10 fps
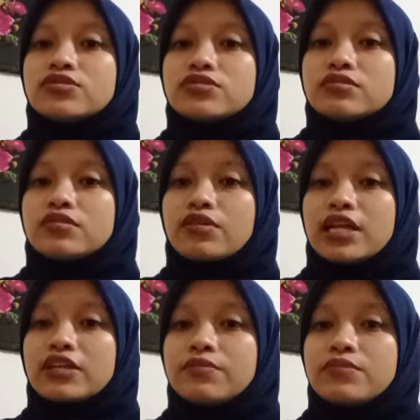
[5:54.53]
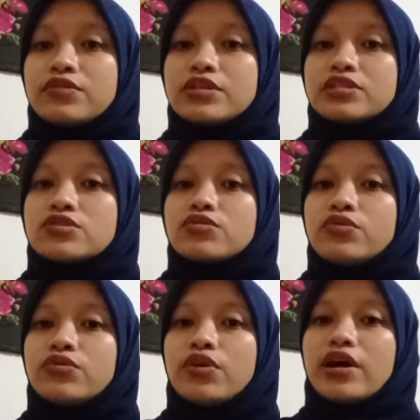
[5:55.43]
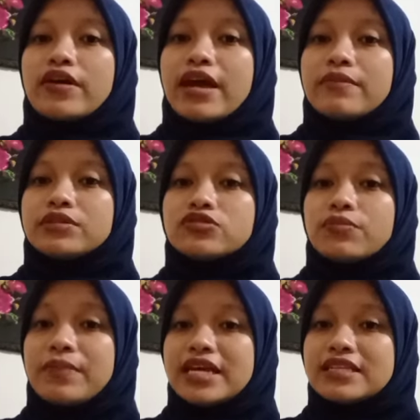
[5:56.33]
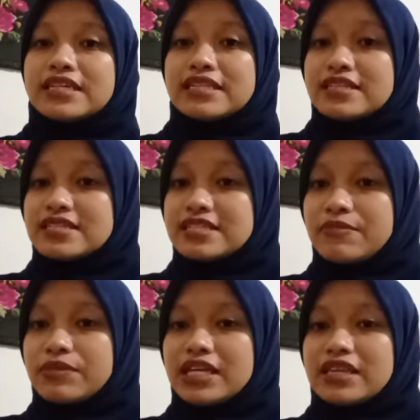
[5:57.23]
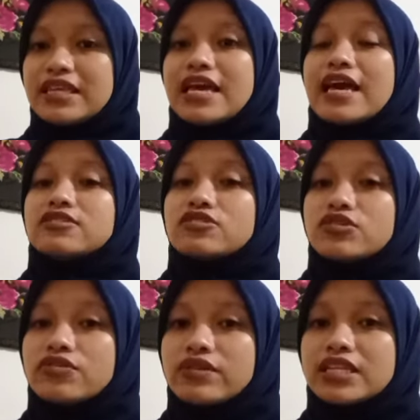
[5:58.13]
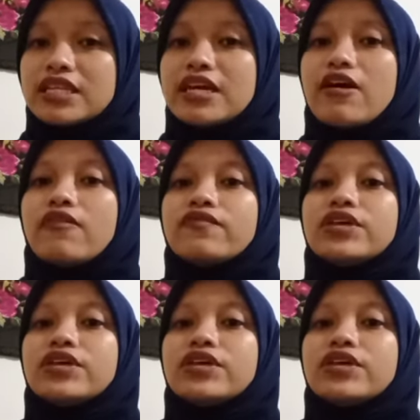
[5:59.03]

to local communities who are able to maintain the stability and security of